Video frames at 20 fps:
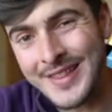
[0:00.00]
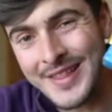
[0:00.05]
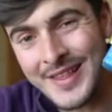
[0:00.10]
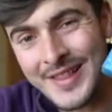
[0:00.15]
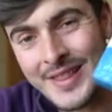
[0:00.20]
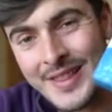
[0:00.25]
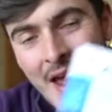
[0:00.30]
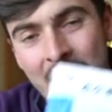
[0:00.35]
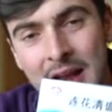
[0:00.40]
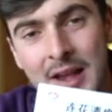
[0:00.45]

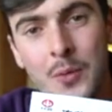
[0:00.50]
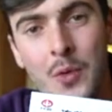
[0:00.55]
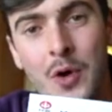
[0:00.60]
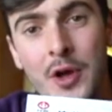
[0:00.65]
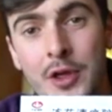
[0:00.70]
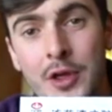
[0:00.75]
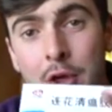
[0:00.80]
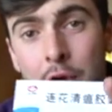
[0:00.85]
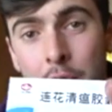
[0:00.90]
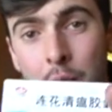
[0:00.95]
And I
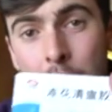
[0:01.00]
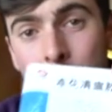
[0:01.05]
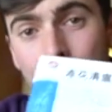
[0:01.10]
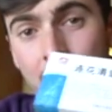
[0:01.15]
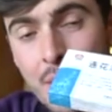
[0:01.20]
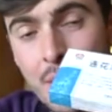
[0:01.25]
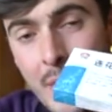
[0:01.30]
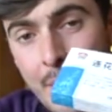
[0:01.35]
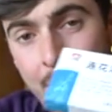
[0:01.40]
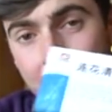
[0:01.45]
wouldn't even
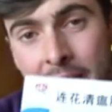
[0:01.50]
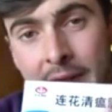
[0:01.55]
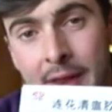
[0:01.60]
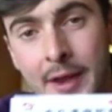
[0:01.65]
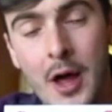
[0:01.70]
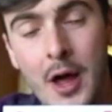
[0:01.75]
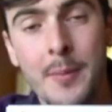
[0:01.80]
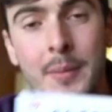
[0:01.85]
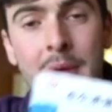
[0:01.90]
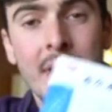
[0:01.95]
touch this
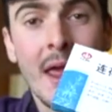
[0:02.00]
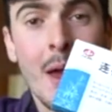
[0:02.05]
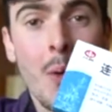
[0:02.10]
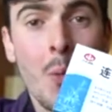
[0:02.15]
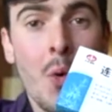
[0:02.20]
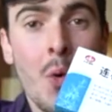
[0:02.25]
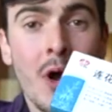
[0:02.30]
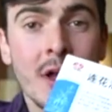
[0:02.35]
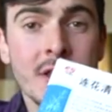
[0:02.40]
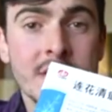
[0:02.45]
stuff,
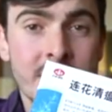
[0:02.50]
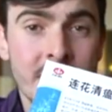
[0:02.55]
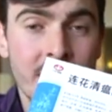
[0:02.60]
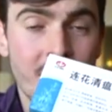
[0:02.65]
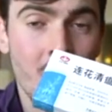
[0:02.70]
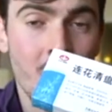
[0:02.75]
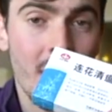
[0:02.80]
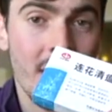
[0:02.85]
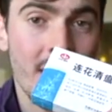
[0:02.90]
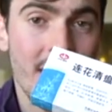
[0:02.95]

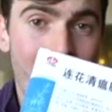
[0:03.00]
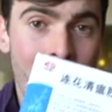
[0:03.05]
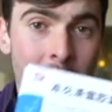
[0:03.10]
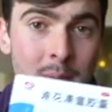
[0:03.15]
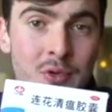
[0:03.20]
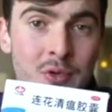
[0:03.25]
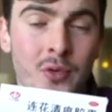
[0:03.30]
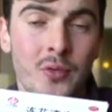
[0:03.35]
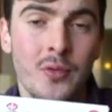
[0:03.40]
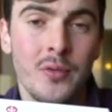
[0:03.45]
even
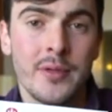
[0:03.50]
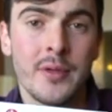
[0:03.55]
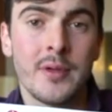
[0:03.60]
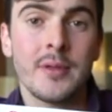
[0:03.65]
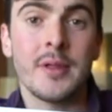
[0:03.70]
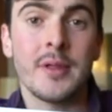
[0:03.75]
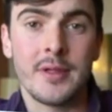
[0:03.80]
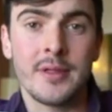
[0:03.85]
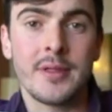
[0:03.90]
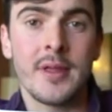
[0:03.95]
if you
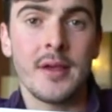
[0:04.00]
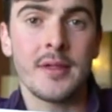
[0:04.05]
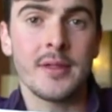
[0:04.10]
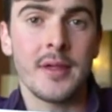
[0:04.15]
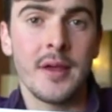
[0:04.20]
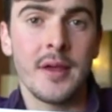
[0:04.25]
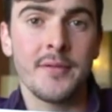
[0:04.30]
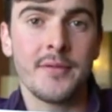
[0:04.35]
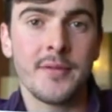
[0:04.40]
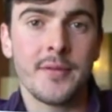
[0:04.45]

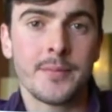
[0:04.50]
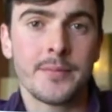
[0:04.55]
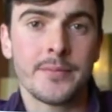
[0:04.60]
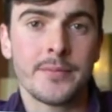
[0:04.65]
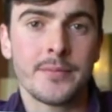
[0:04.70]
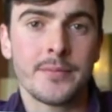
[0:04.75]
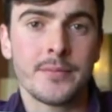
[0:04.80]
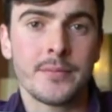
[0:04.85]
paid me.